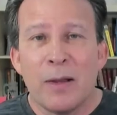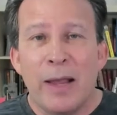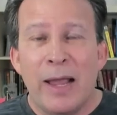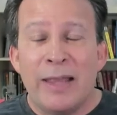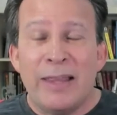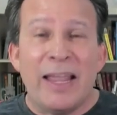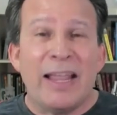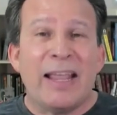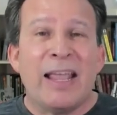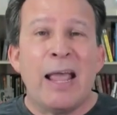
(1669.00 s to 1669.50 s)

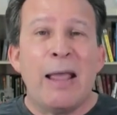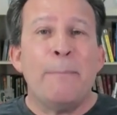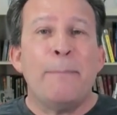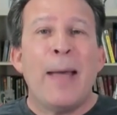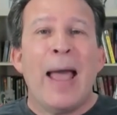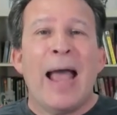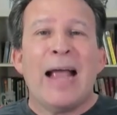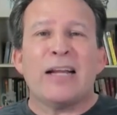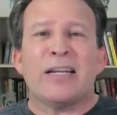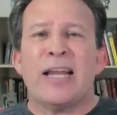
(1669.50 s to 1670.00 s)
And they came
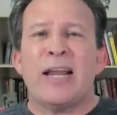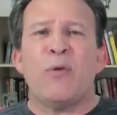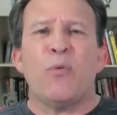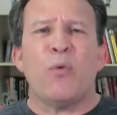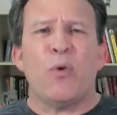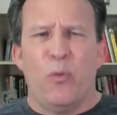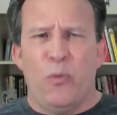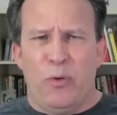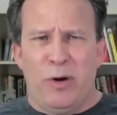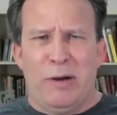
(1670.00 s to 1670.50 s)
back saying
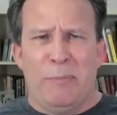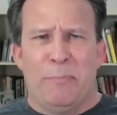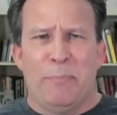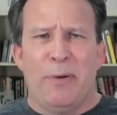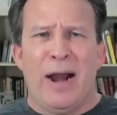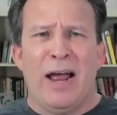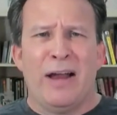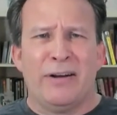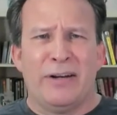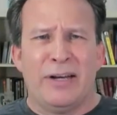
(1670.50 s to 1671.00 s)
we're
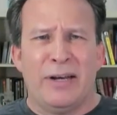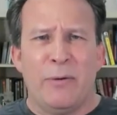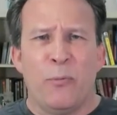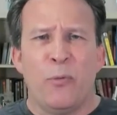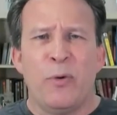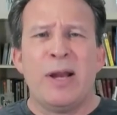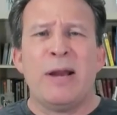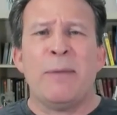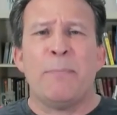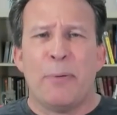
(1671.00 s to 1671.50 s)

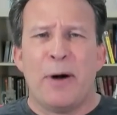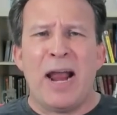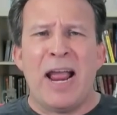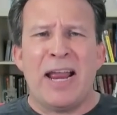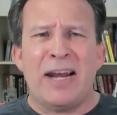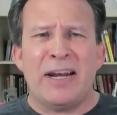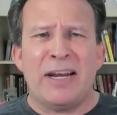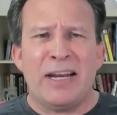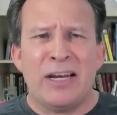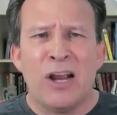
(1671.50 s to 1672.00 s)

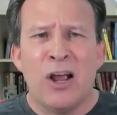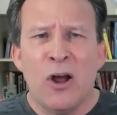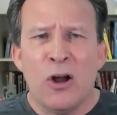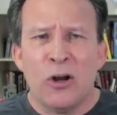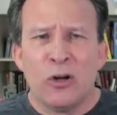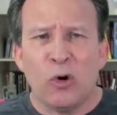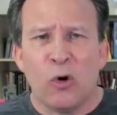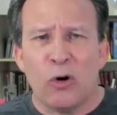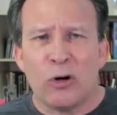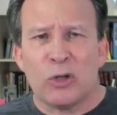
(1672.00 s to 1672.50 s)
rebranding
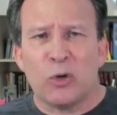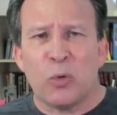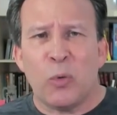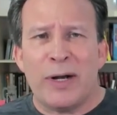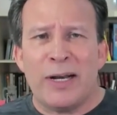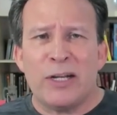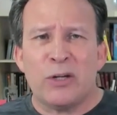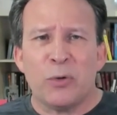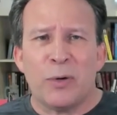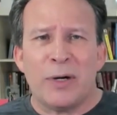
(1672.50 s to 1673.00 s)
toward
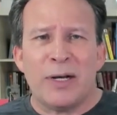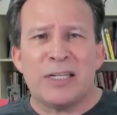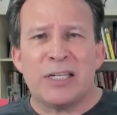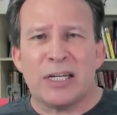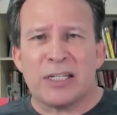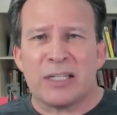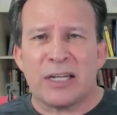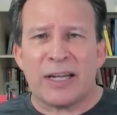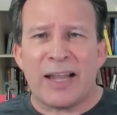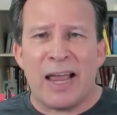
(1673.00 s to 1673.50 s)

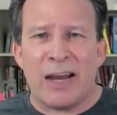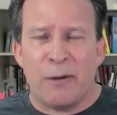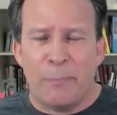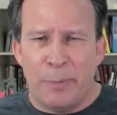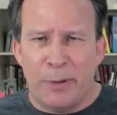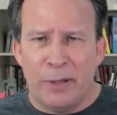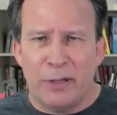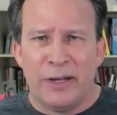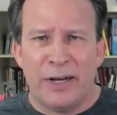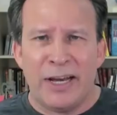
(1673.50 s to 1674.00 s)
2026
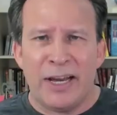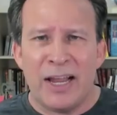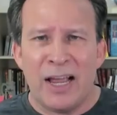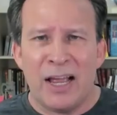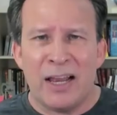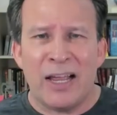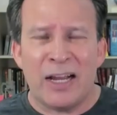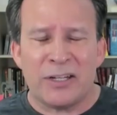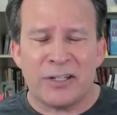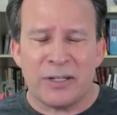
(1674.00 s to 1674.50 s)
accountability
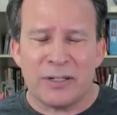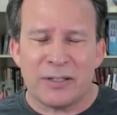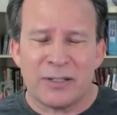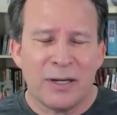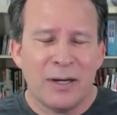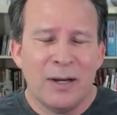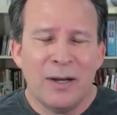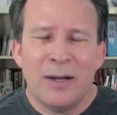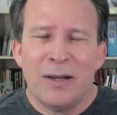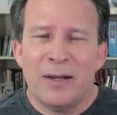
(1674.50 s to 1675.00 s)
elections.
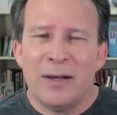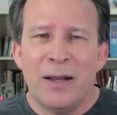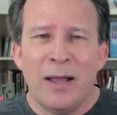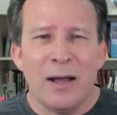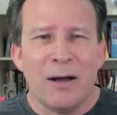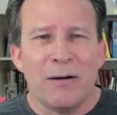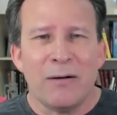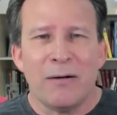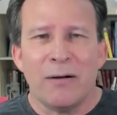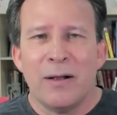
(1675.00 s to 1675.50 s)

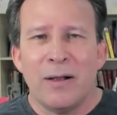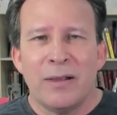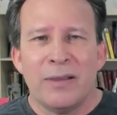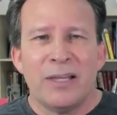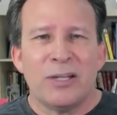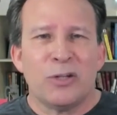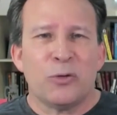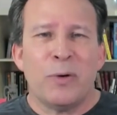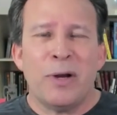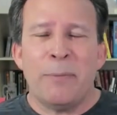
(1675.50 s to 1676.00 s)
No,
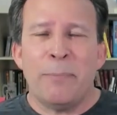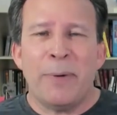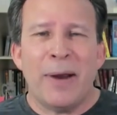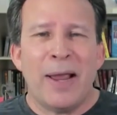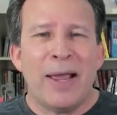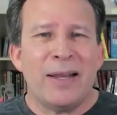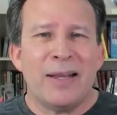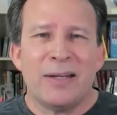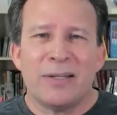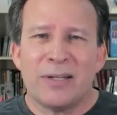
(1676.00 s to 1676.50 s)
this
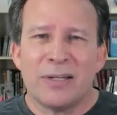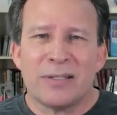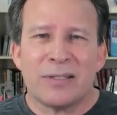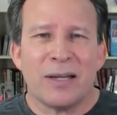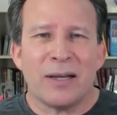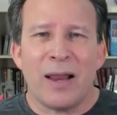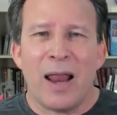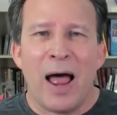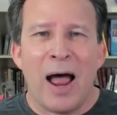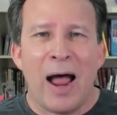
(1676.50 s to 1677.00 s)
rebranding is just
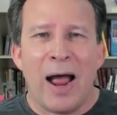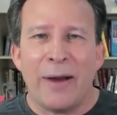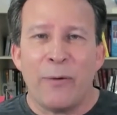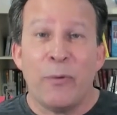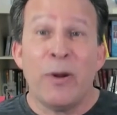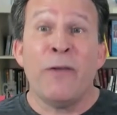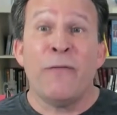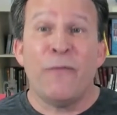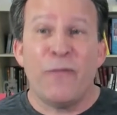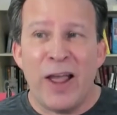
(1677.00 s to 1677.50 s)
a lie.
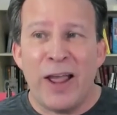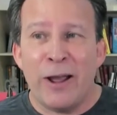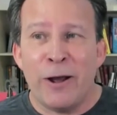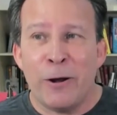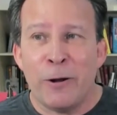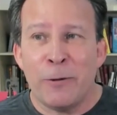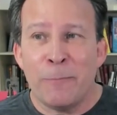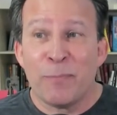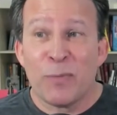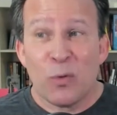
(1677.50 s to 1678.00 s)
We
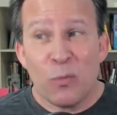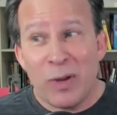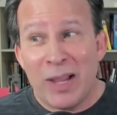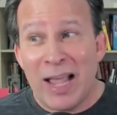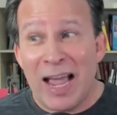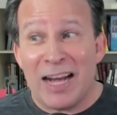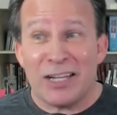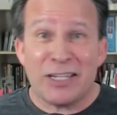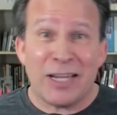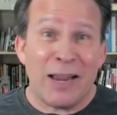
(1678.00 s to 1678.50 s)
failed. We
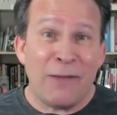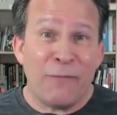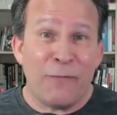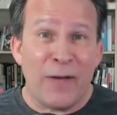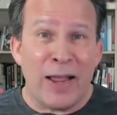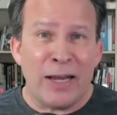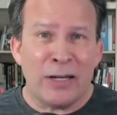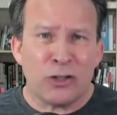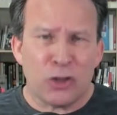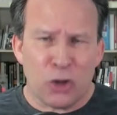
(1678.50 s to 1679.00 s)
got to save
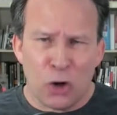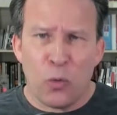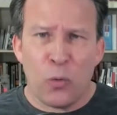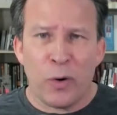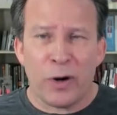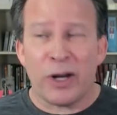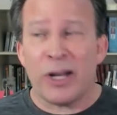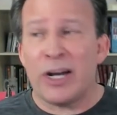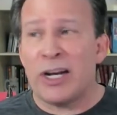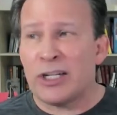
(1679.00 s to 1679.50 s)
face, so
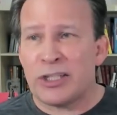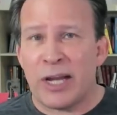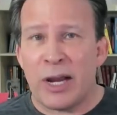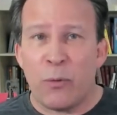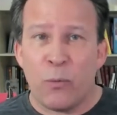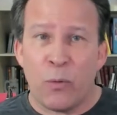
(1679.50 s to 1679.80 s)
we're going to say